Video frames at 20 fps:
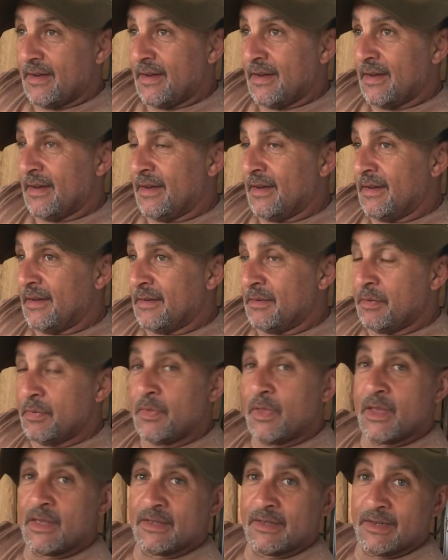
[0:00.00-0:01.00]

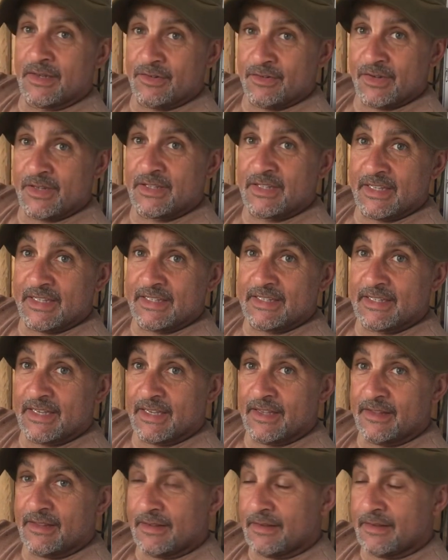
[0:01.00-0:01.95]
There's an interesting tale.